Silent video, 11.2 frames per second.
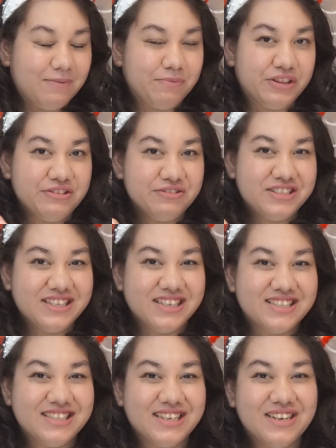using
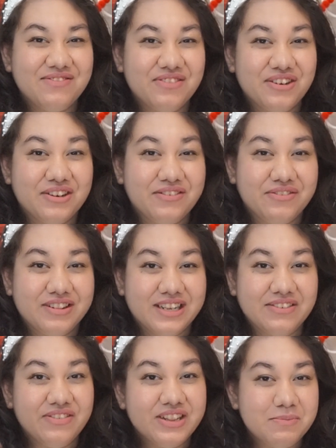it to convert over
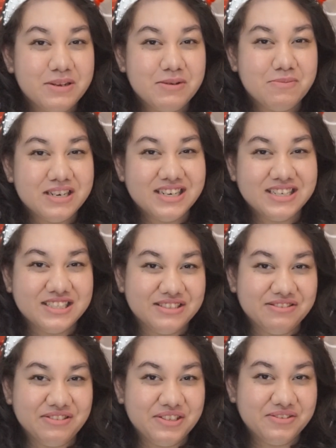like Philippine money to
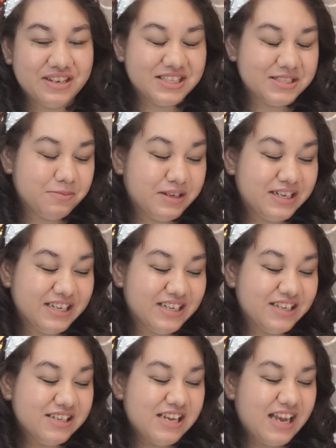US money.
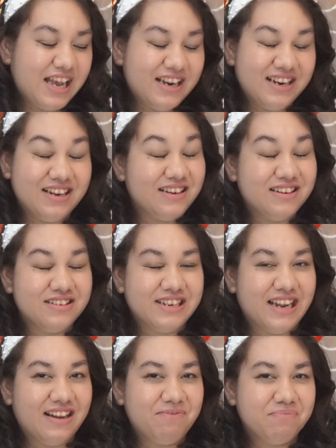And then
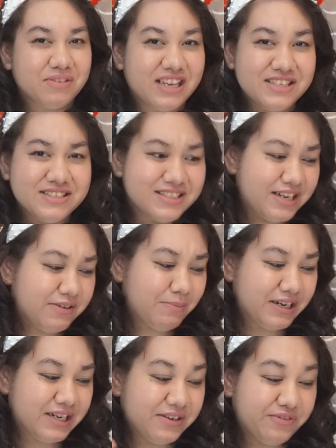yeah, I just love my
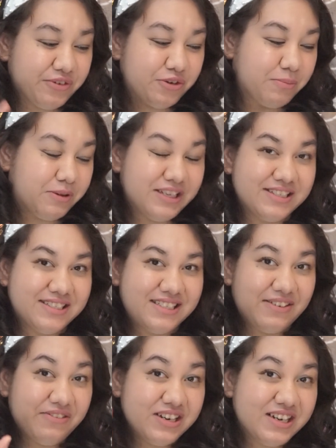converter plus.
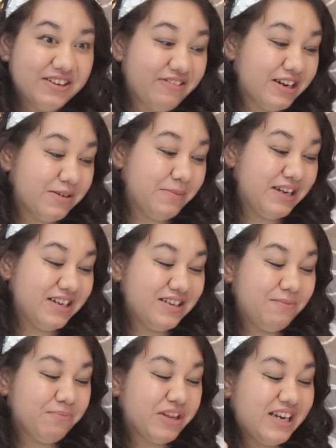Definitely recommend.
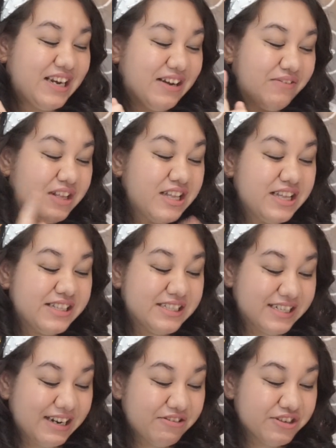I have the
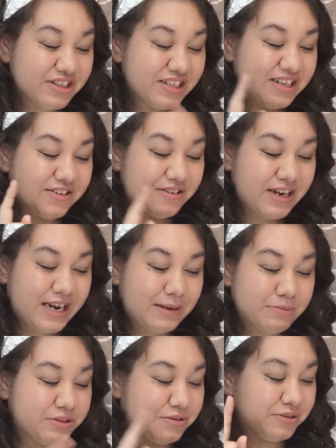calculator, app
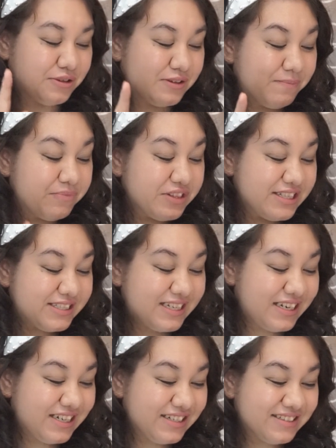store,
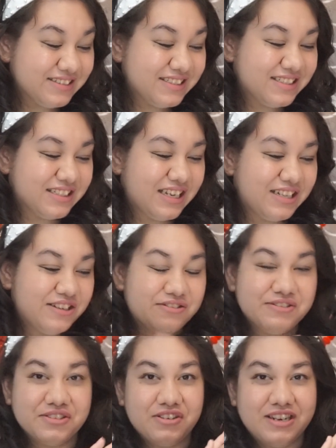settings, and
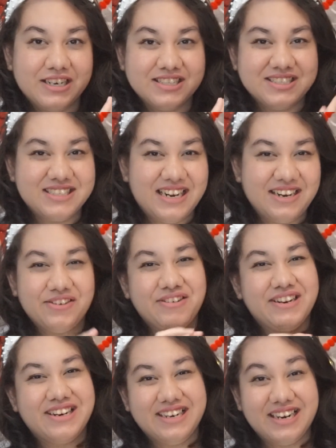those are like the standard
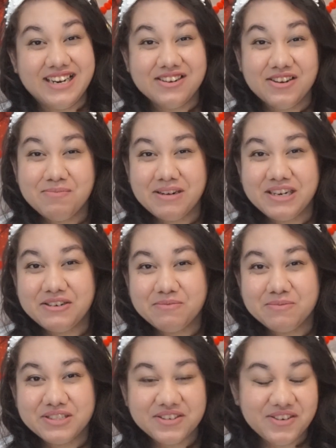that I like on my home
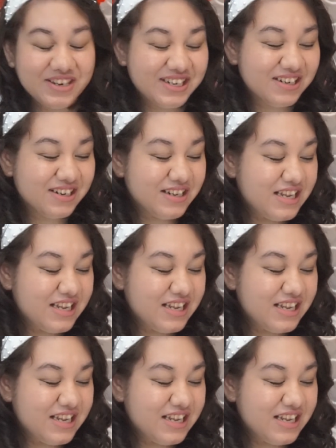screen.